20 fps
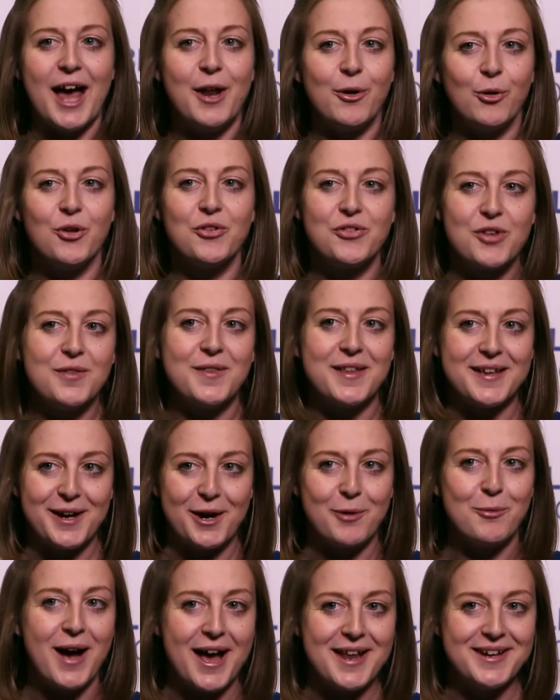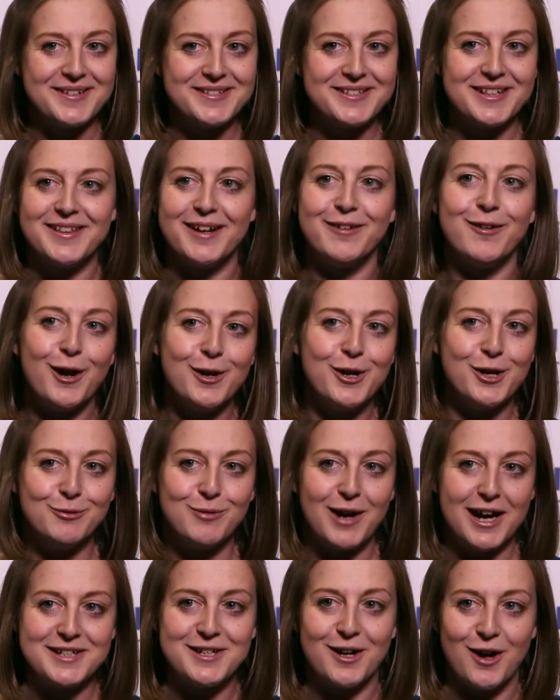And also the awareness that there are no
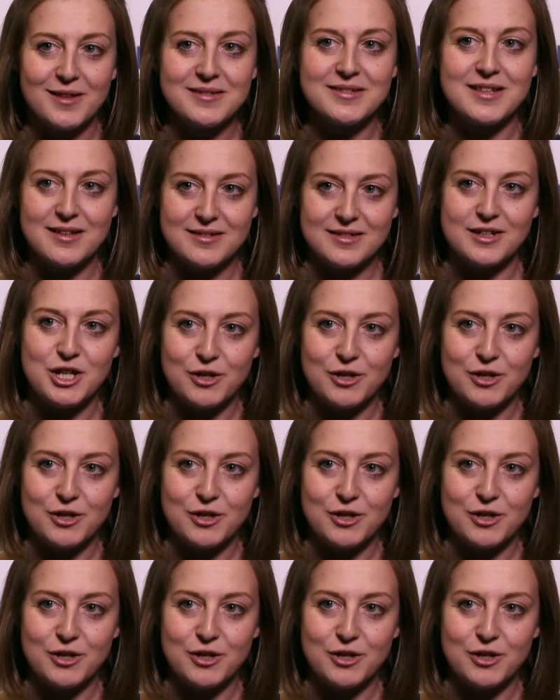right answers